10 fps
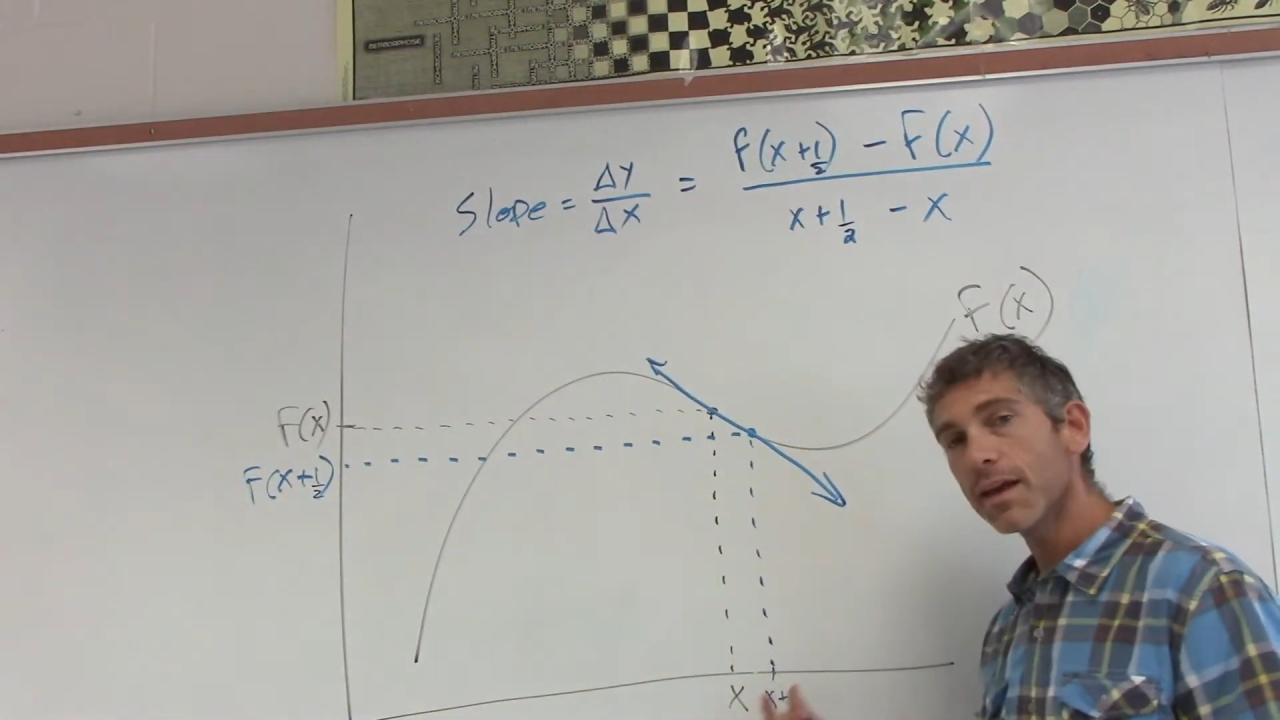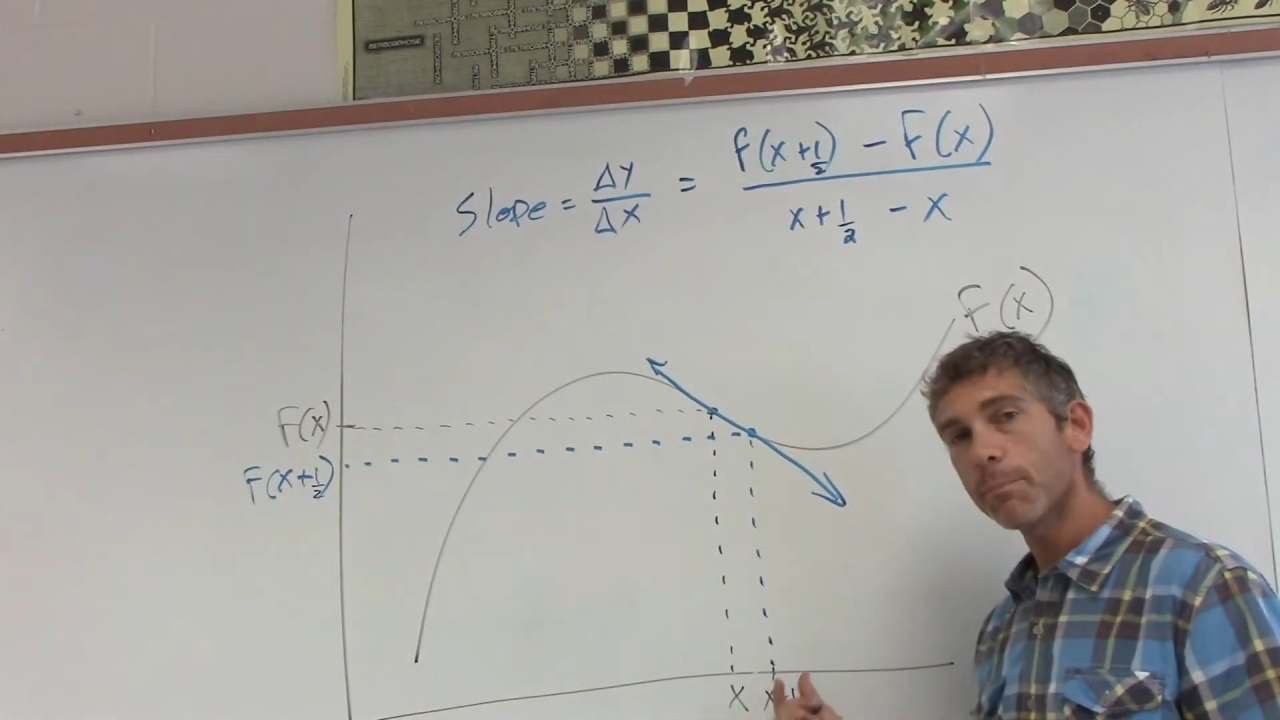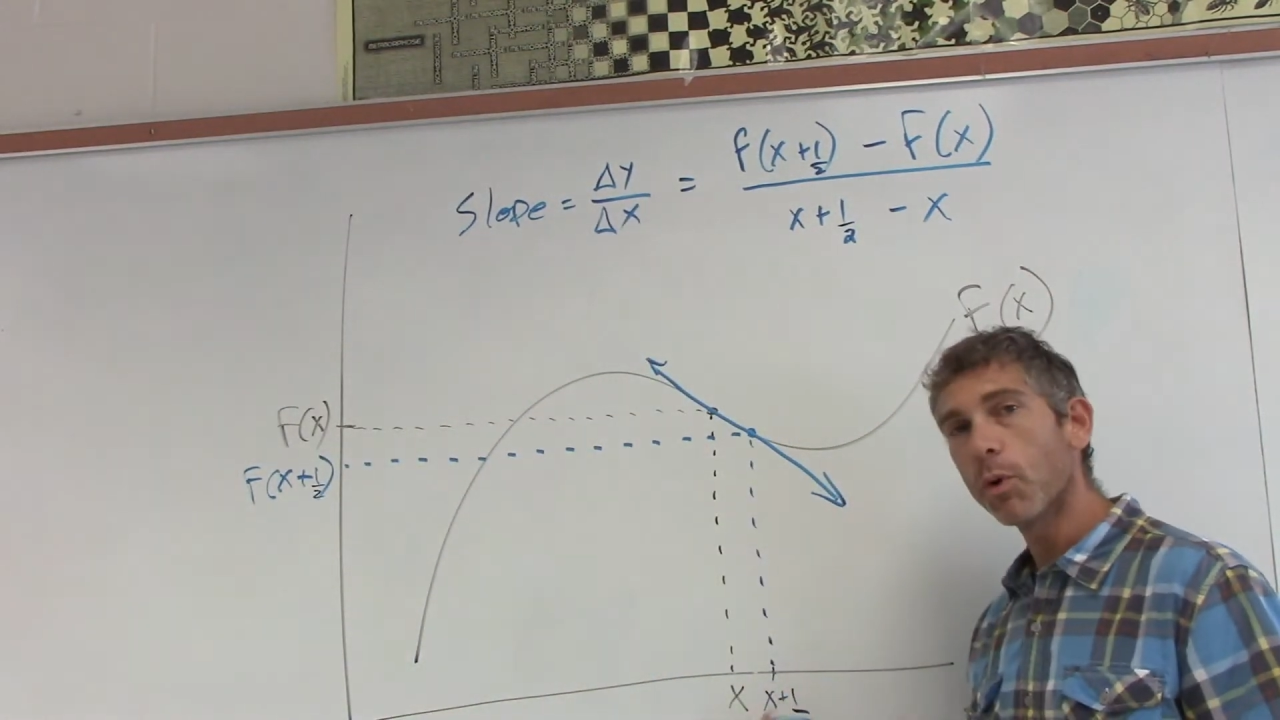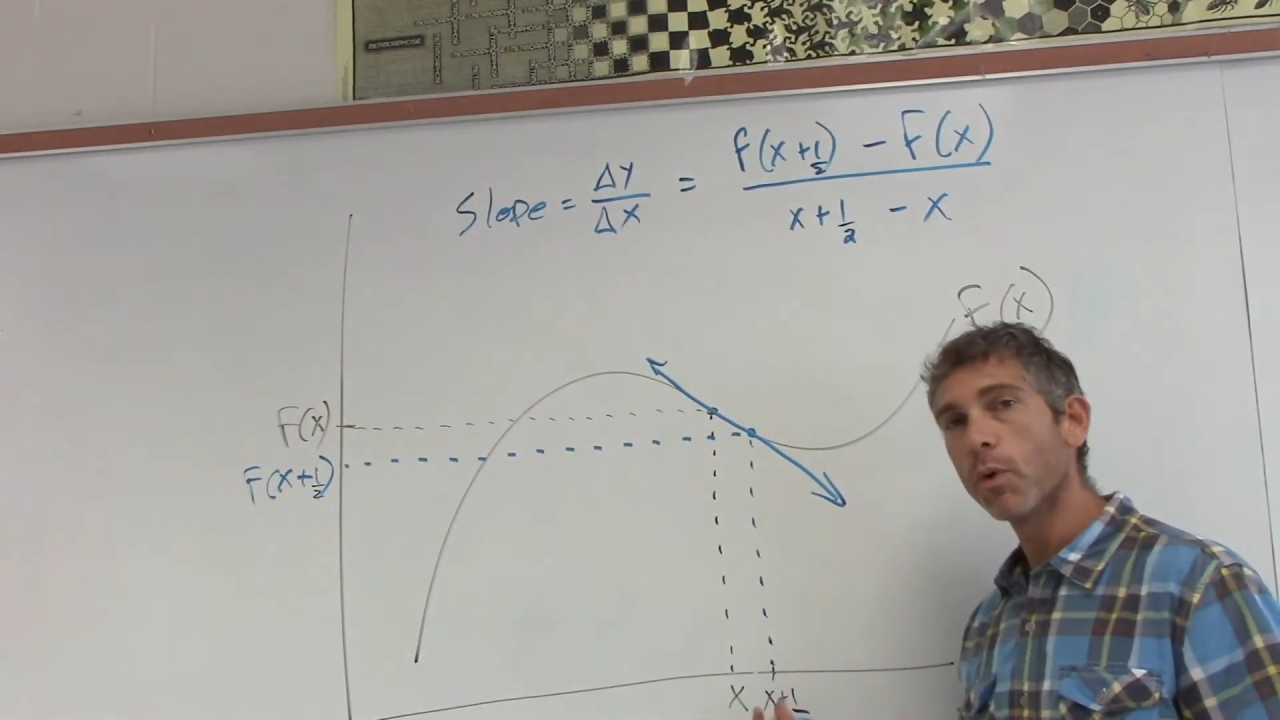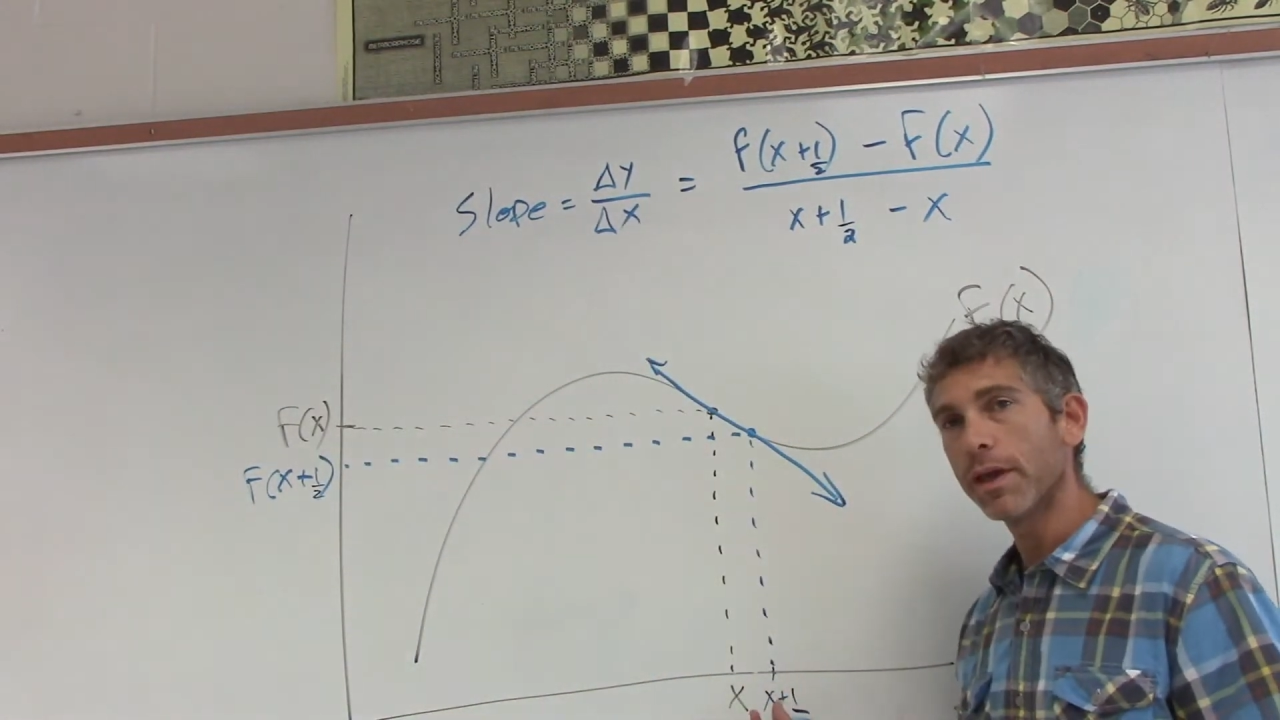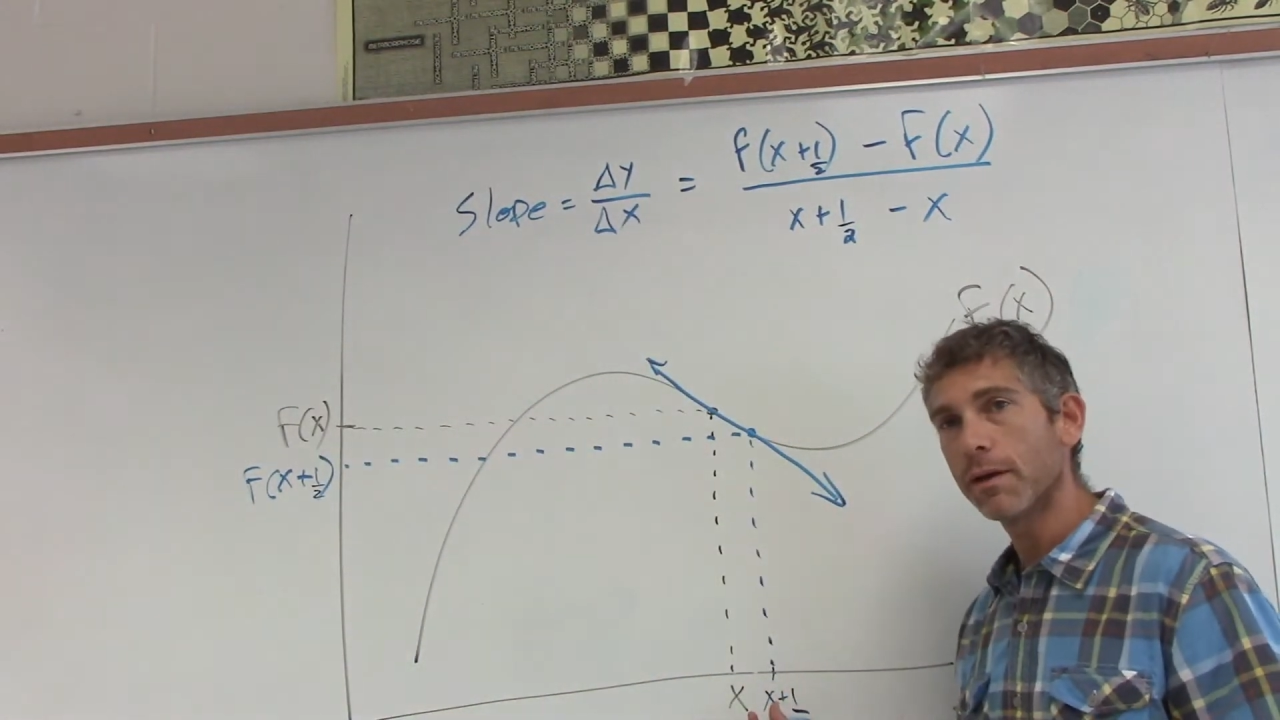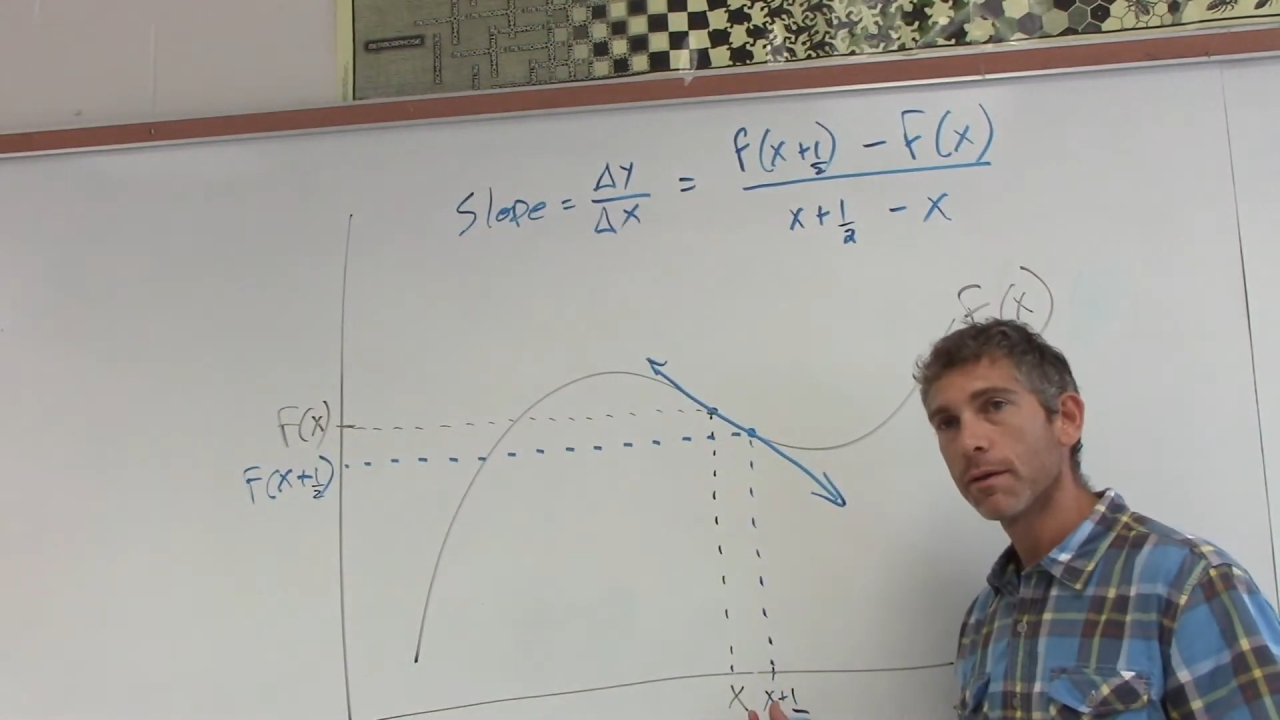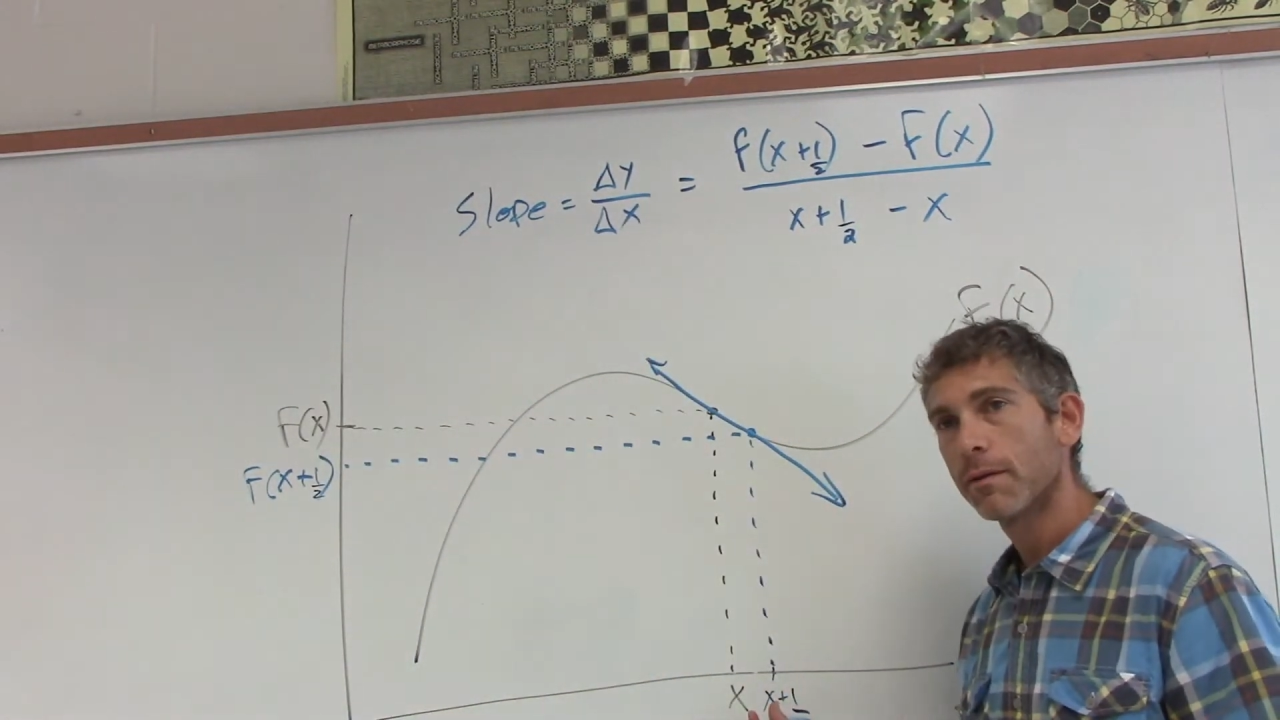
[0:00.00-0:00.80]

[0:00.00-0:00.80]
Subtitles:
a point